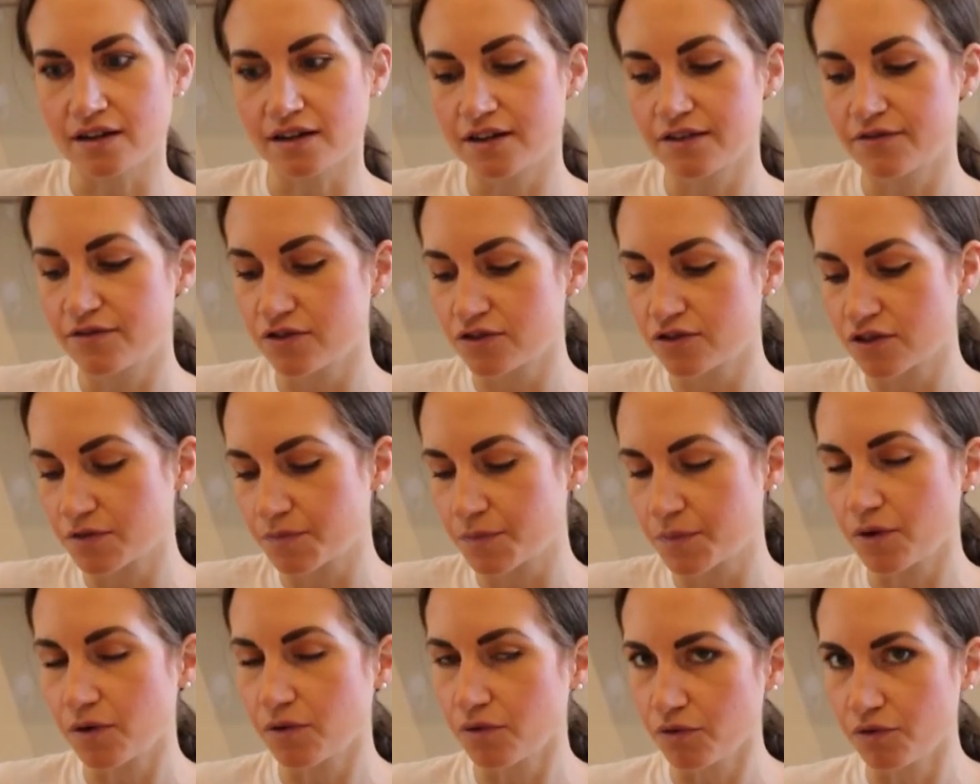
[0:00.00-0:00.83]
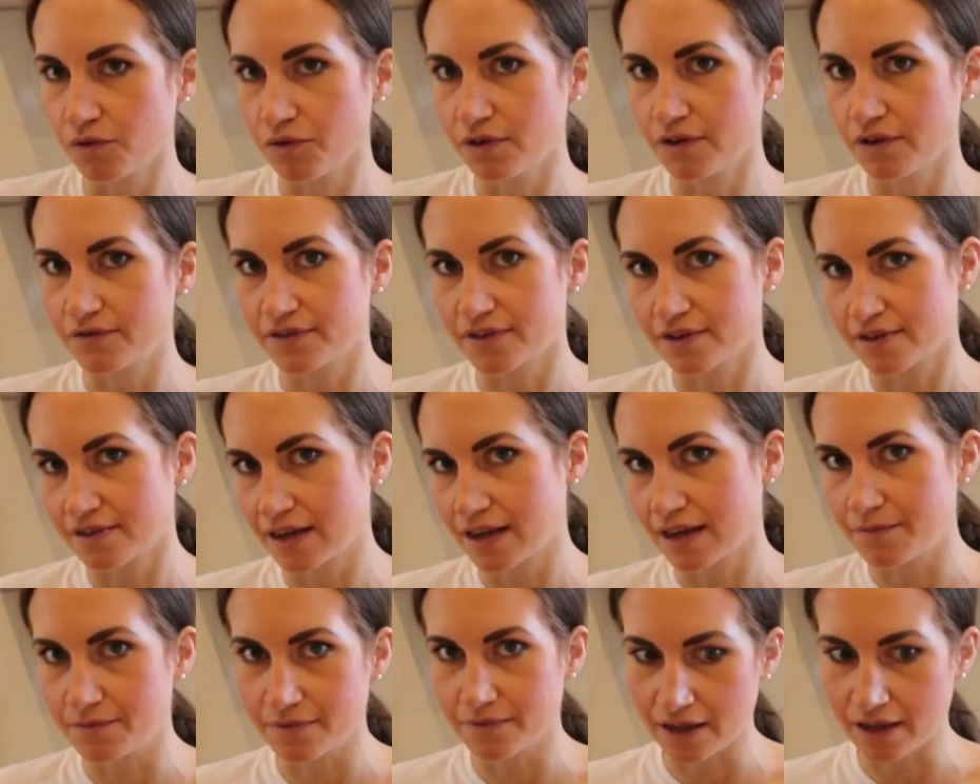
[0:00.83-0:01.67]
Like if you just put all of the
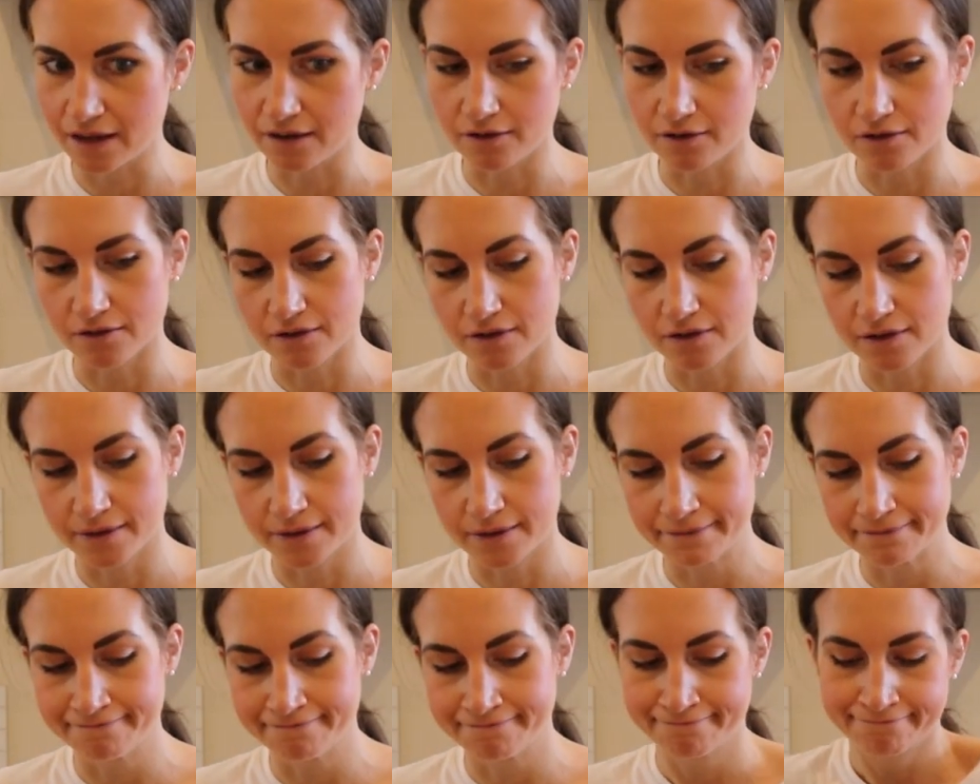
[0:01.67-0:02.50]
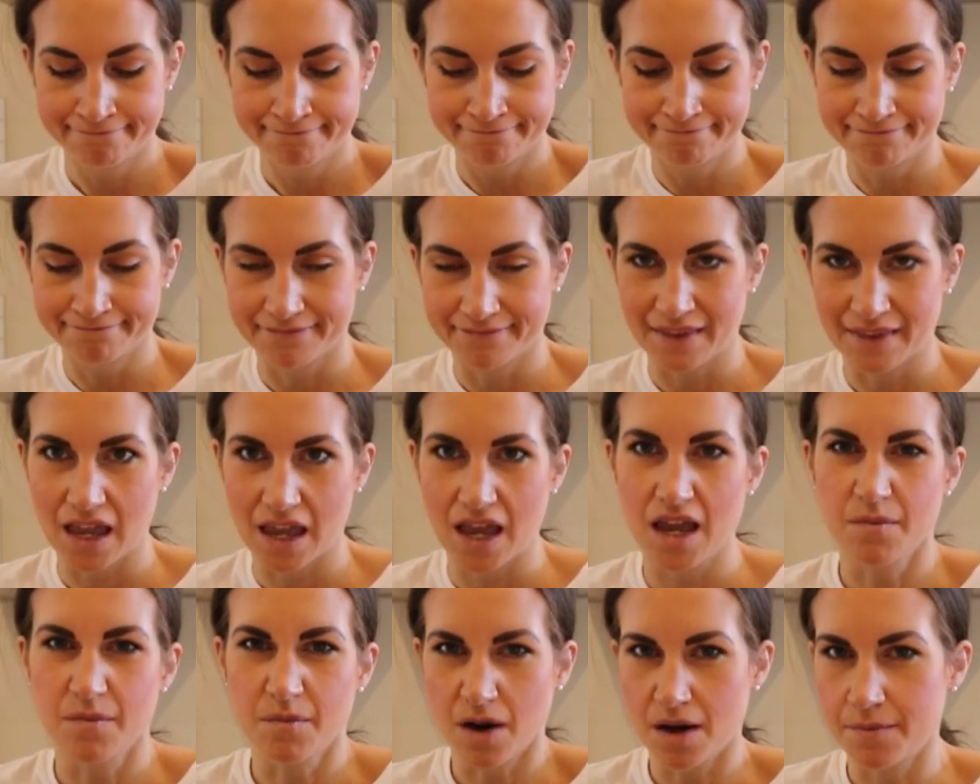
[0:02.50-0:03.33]
same thing on,
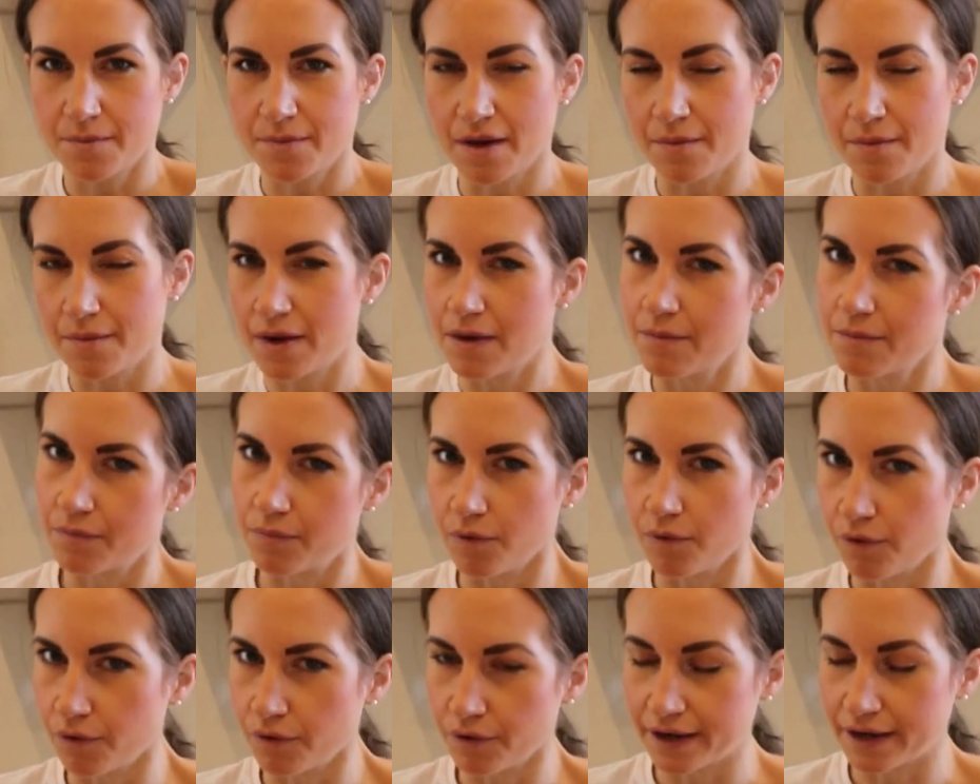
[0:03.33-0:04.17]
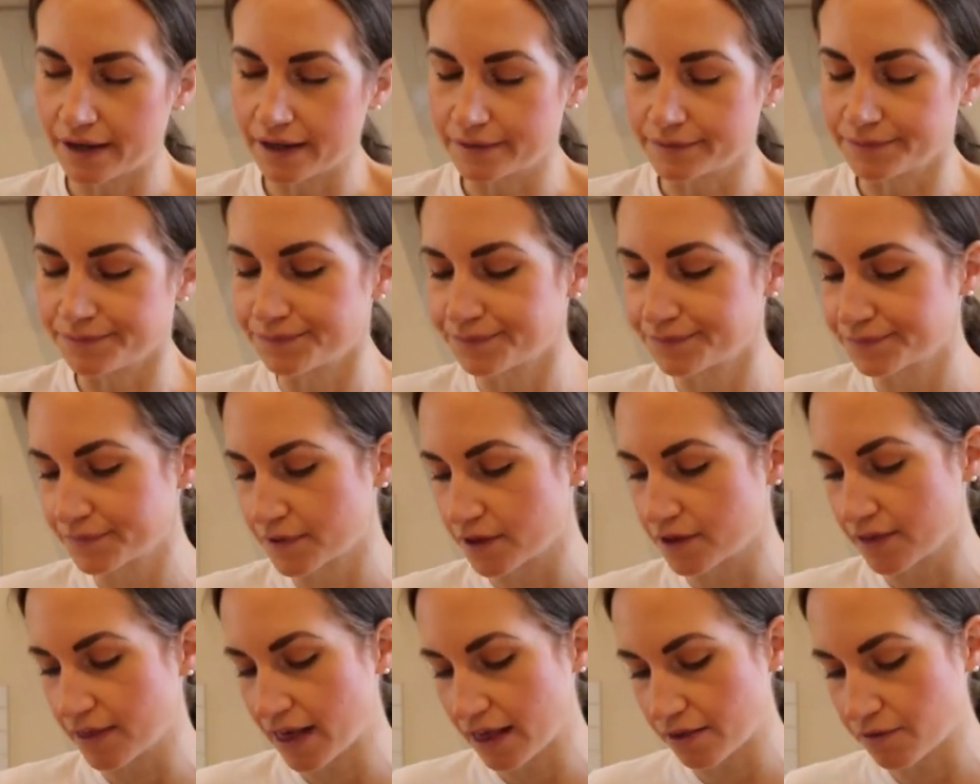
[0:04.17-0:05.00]
it might be a bit boring.
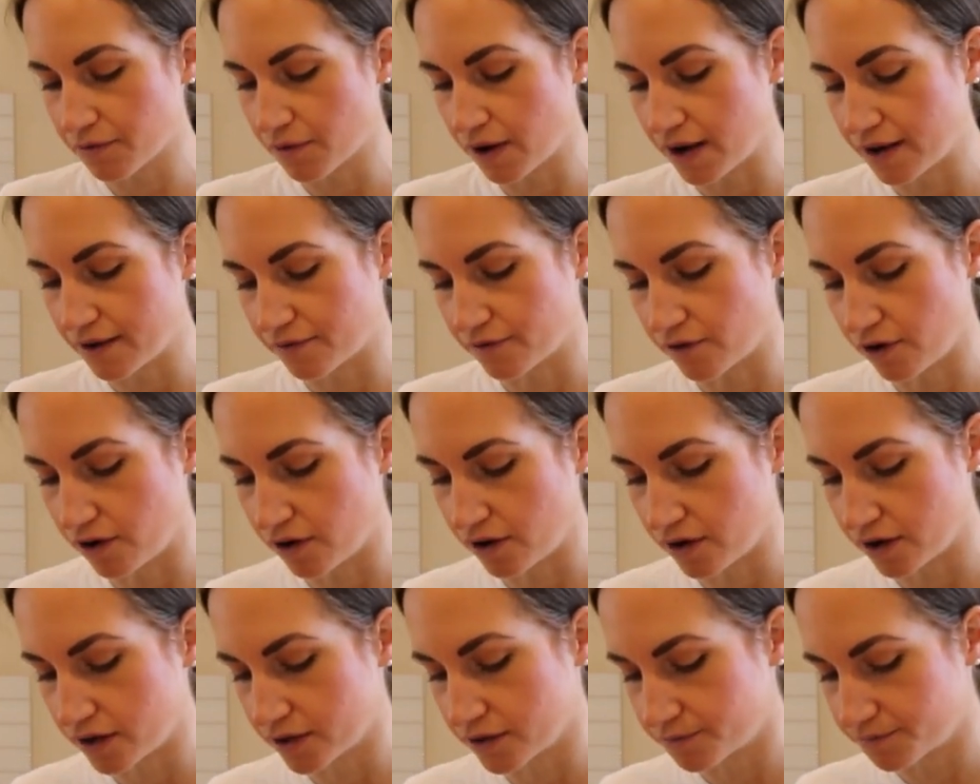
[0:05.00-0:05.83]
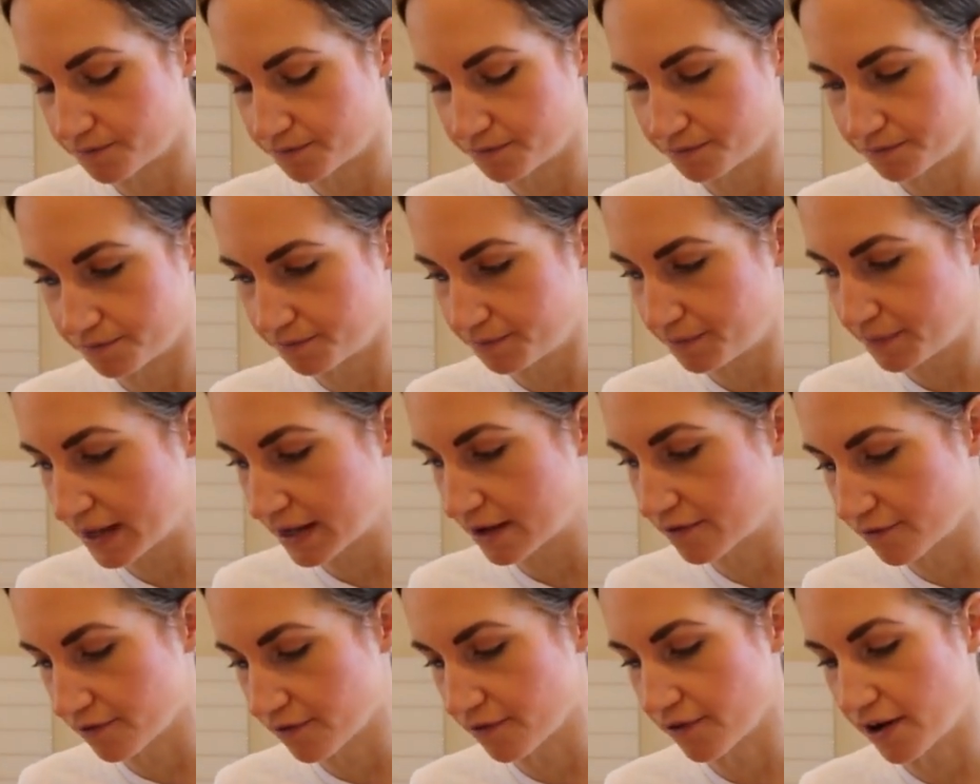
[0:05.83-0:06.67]
So that's what I've got, a
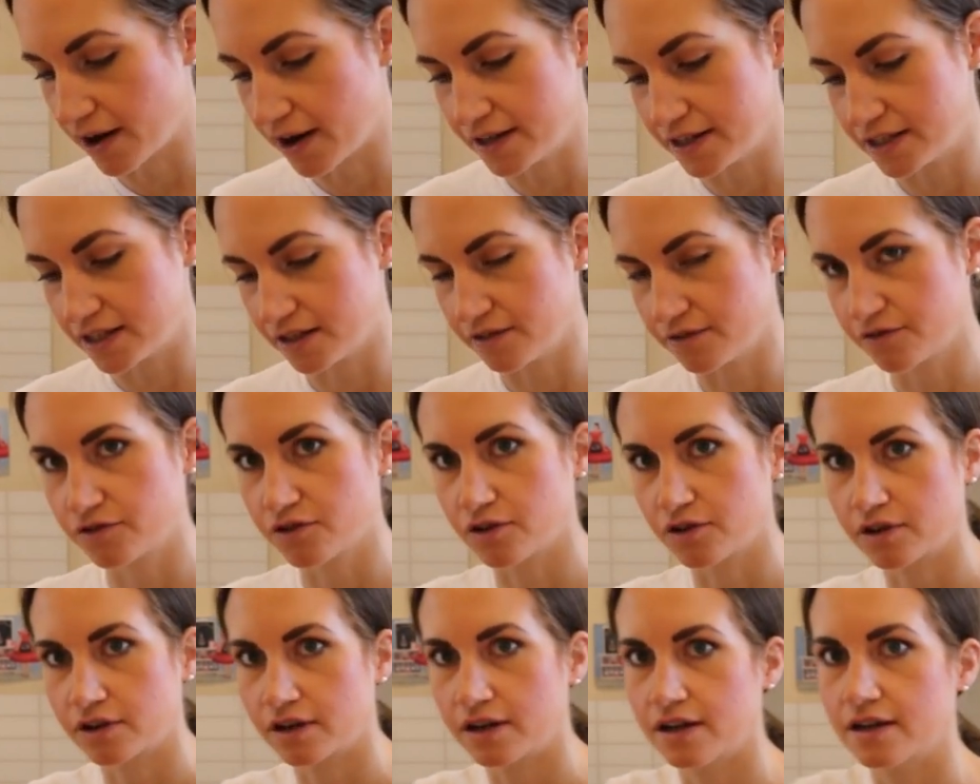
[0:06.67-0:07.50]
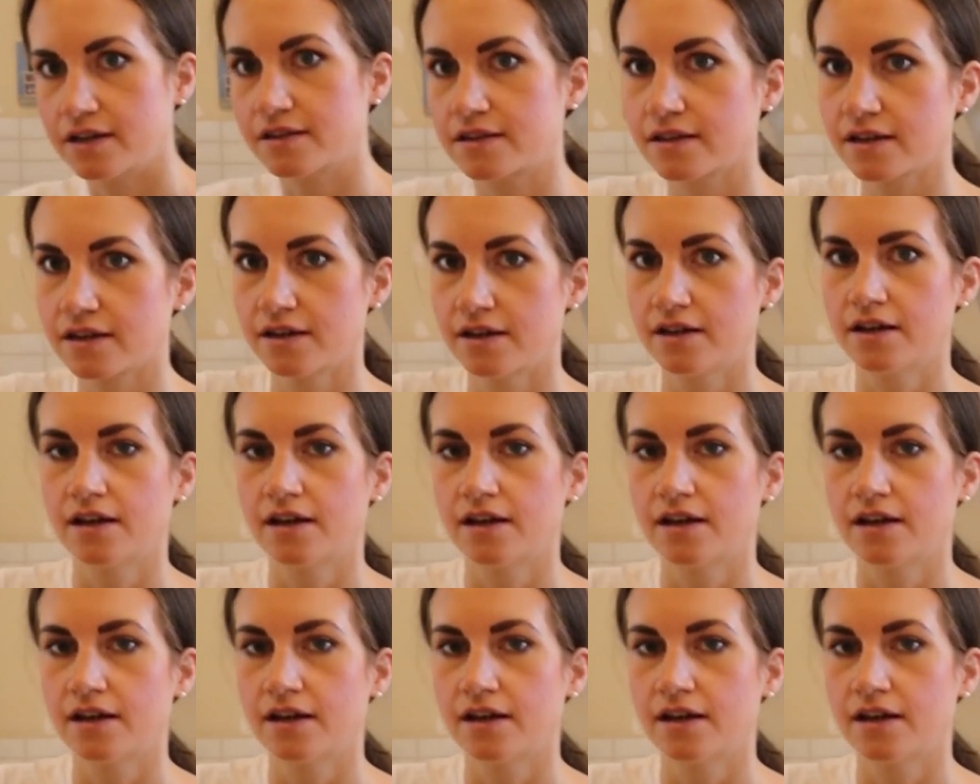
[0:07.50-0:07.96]
big variety of chocolates.